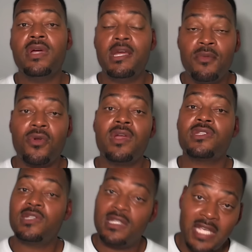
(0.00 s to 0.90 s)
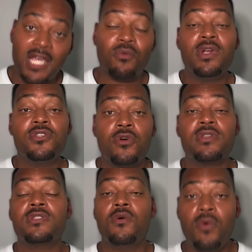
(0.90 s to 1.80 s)
immigrants to take
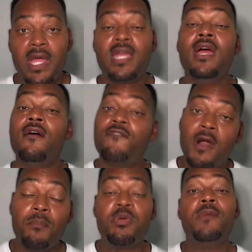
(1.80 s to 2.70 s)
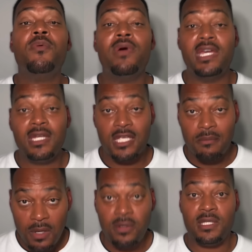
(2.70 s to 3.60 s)
resources away from people in the
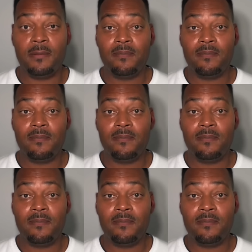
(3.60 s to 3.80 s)
community.